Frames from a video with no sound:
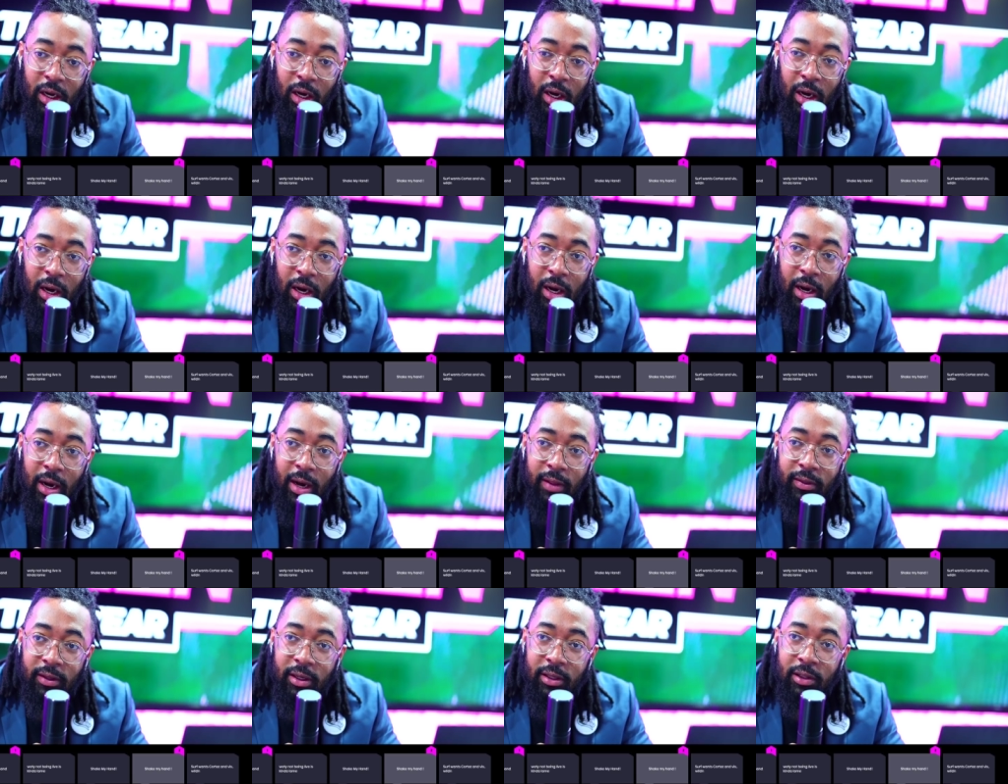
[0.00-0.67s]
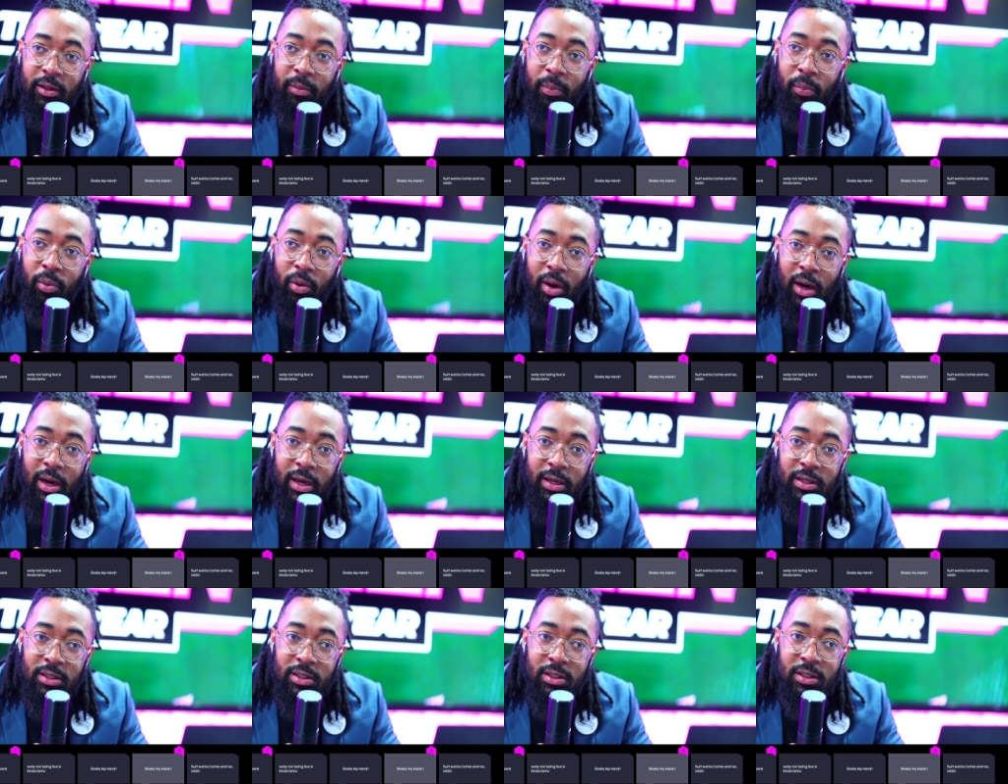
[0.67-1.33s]
Uh, I think the
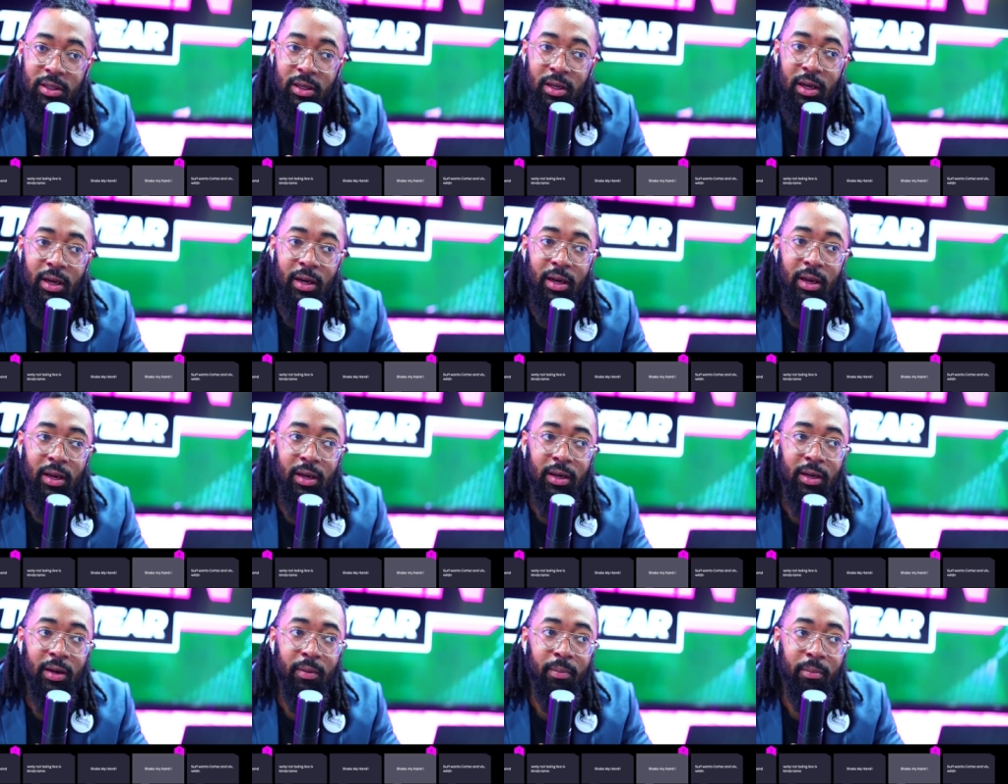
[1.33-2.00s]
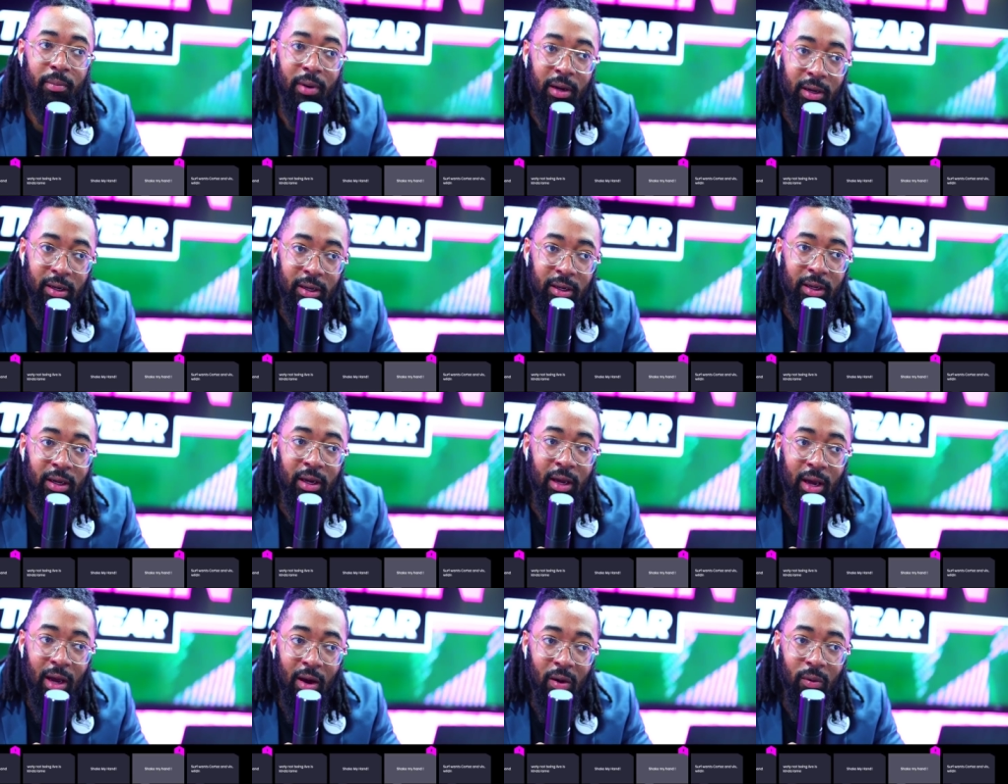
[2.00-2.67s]
price and, and the money
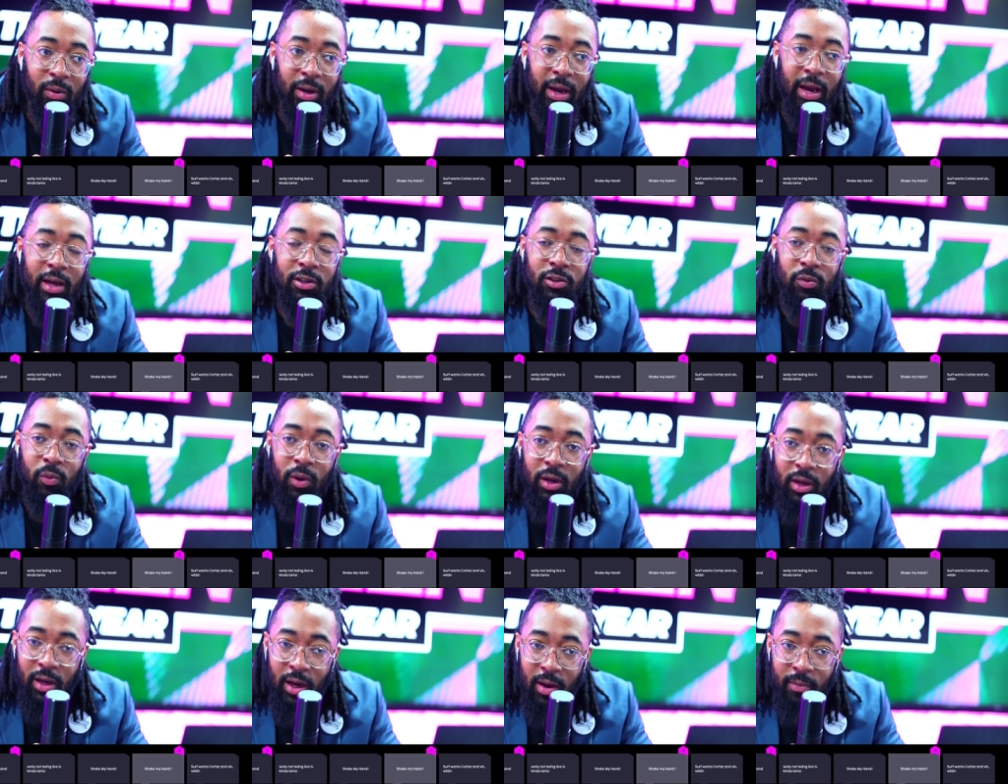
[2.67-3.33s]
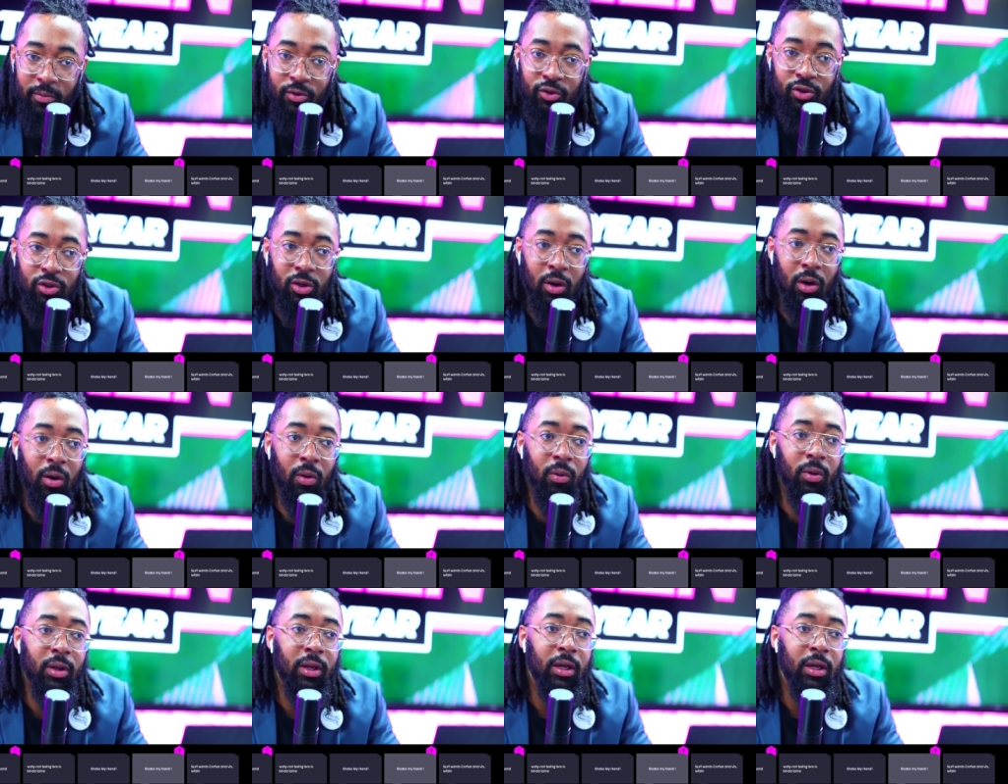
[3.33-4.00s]
count has went up. So